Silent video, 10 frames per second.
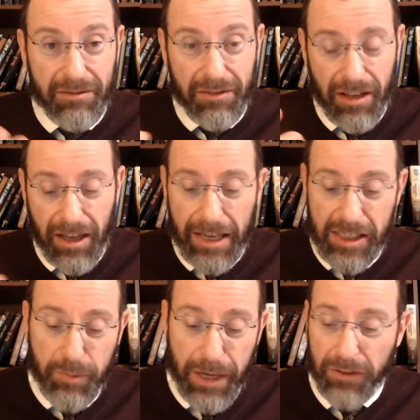
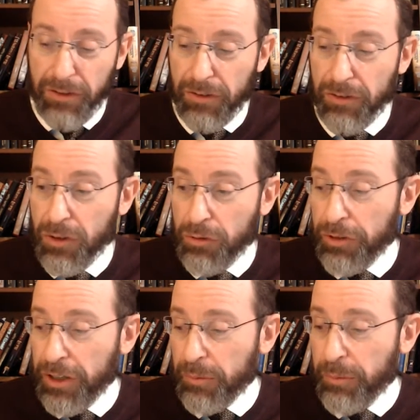aspect of the
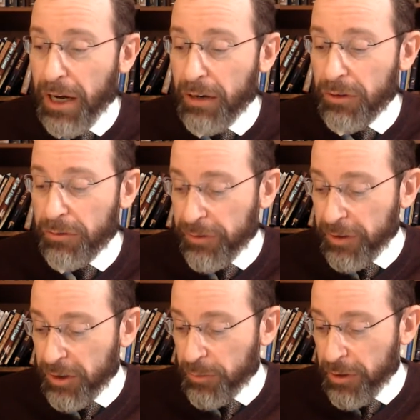decree that Pharaoh
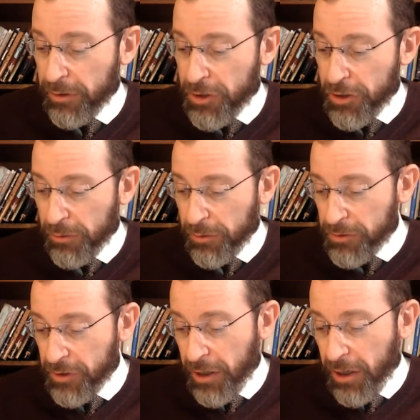inflicted upon the
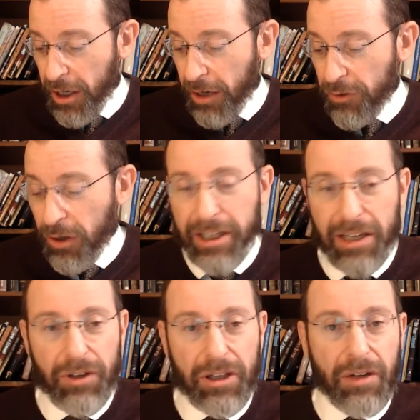Jews of not
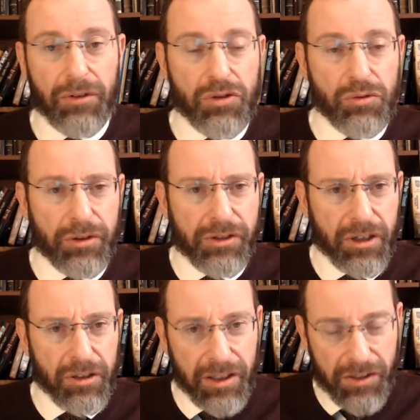giving enough straw.
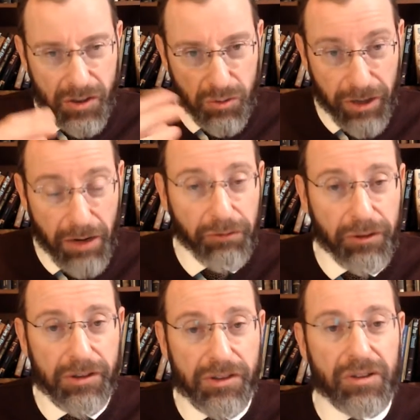So this is in
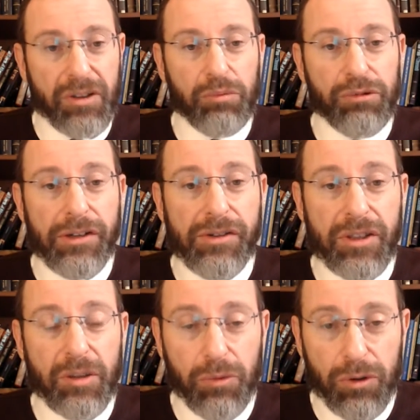reference to the bricks and
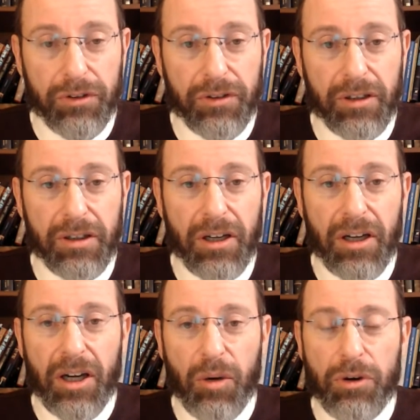the mortar
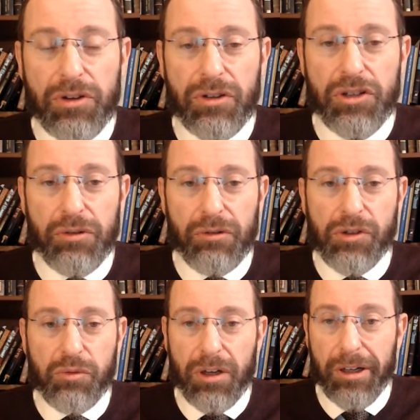which the
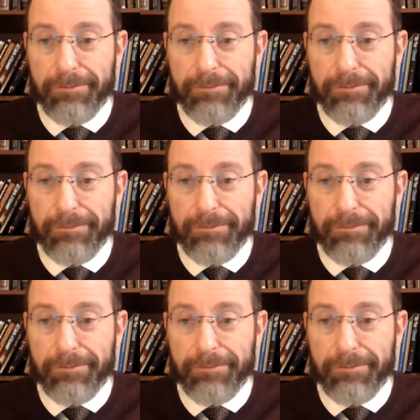Jews were